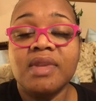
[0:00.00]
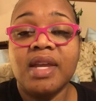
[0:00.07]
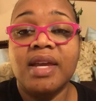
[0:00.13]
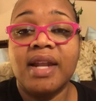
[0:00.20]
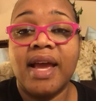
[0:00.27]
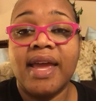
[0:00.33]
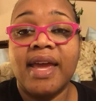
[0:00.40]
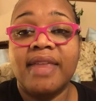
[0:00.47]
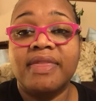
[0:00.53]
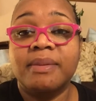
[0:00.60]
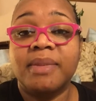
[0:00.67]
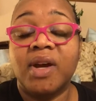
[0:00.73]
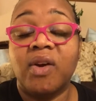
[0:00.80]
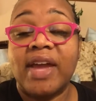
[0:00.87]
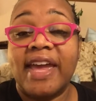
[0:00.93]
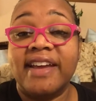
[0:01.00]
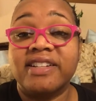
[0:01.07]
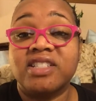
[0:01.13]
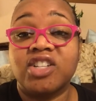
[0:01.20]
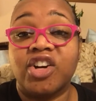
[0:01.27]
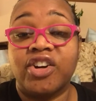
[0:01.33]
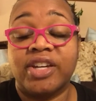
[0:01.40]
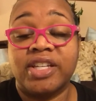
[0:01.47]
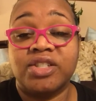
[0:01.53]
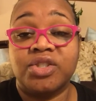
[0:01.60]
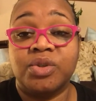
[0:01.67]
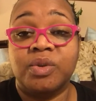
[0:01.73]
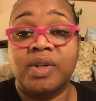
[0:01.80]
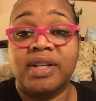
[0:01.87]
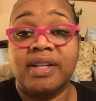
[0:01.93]
and I had them add turkey
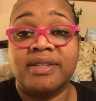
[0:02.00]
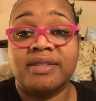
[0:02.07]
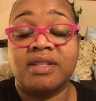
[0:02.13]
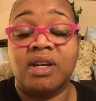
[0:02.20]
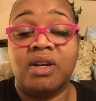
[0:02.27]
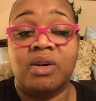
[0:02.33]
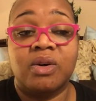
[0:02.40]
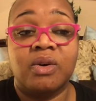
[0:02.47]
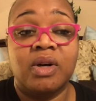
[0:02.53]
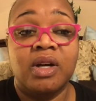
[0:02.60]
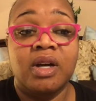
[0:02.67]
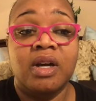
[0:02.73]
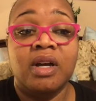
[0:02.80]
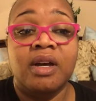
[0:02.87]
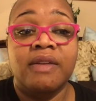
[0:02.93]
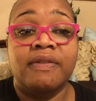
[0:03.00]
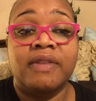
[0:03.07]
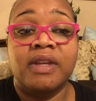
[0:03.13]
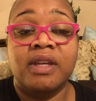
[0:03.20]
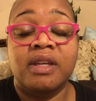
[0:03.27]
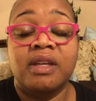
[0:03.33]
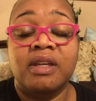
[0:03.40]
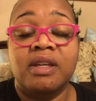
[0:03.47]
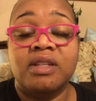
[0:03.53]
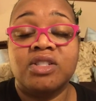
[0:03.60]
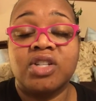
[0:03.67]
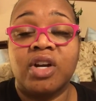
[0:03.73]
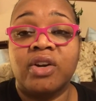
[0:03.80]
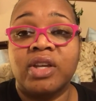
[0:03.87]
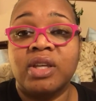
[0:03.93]
to it, and so the
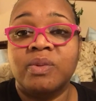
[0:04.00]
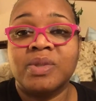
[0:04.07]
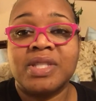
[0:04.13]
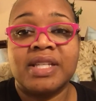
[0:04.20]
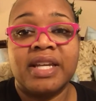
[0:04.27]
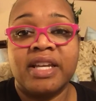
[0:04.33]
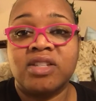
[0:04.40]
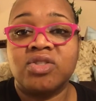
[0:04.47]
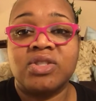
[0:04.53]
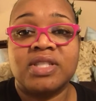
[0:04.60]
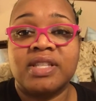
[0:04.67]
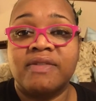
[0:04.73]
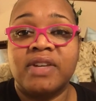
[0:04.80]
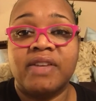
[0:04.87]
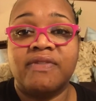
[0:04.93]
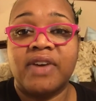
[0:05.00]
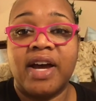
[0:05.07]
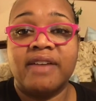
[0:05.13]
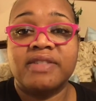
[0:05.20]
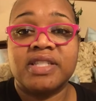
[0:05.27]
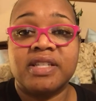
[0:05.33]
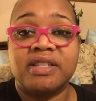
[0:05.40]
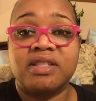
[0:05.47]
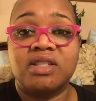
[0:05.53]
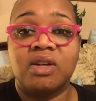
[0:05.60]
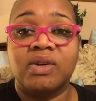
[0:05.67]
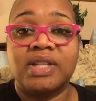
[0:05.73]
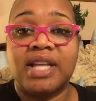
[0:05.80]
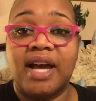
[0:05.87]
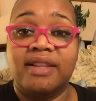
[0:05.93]
turkey was an extra 75 cents,
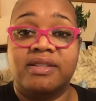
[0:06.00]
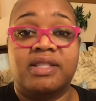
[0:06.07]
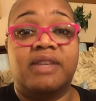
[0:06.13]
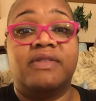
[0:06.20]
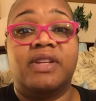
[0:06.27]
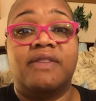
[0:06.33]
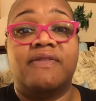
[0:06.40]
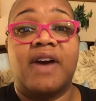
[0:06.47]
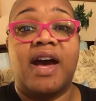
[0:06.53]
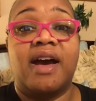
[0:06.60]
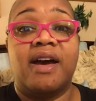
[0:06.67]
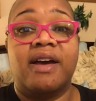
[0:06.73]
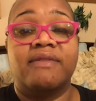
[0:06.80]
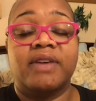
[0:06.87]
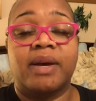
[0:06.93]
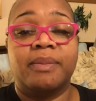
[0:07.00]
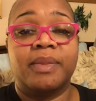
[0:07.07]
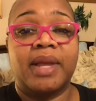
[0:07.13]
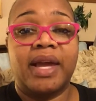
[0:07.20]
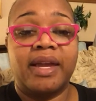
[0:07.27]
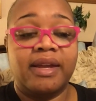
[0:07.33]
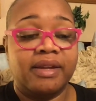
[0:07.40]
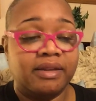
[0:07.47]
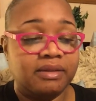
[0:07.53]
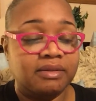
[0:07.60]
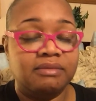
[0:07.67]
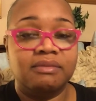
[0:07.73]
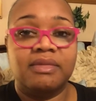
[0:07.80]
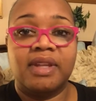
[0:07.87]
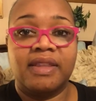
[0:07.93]
so $1.75. I'm like,
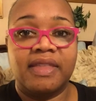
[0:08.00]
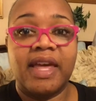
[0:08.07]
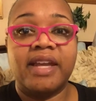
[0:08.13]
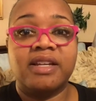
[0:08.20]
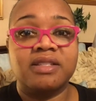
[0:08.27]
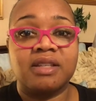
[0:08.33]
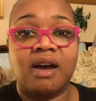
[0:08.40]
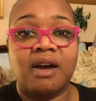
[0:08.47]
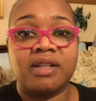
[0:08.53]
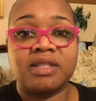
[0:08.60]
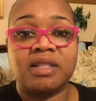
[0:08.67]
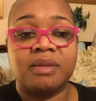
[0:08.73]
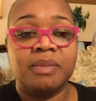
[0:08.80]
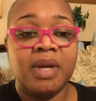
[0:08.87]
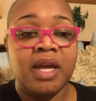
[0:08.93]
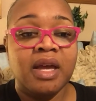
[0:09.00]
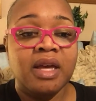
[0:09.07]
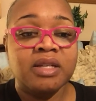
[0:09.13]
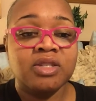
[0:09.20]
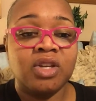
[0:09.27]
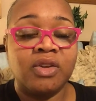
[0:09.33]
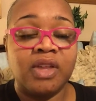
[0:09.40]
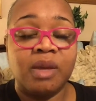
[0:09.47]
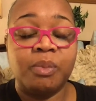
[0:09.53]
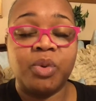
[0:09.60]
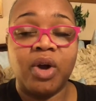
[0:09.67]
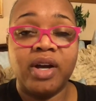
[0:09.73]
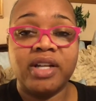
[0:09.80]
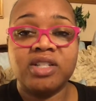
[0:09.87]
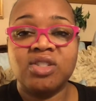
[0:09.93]
that is awesome. So they
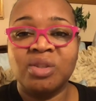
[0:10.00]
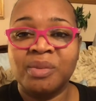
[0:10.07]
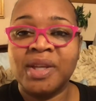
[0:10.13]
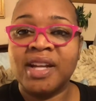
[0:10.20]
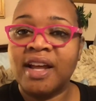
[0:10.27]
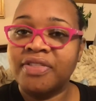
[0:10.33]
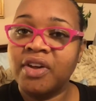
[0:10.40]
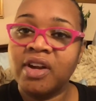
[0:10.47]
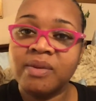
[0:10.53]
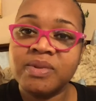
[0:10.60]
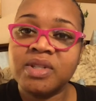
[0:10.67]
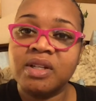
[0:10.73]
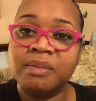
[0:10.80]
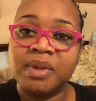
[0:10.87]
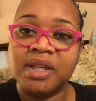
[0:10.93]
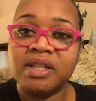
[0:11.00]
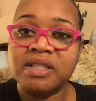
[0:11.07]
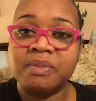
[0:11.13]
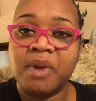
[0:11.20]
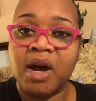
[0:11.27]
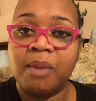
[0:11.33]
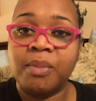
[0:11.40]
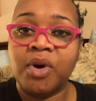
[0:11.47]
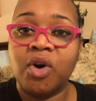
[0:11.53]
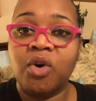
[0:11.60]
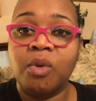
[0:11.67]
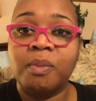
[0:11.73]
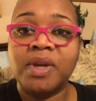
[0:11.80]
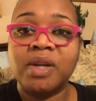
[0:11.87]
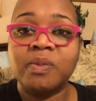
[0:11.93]
brought it to me, and I thought it was going to be in a small
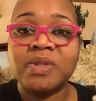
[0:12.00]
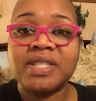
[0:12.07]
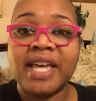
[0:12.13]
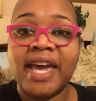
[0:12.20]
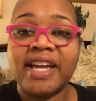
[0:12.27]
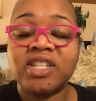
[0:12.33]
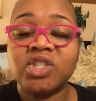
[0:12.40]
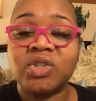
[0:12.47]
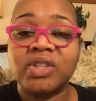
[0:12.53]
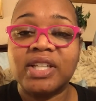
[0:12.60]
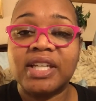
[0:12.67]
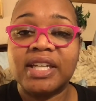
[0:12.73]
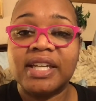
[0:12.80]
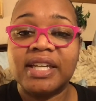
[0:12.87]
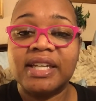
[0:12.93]
bowl, but it was actually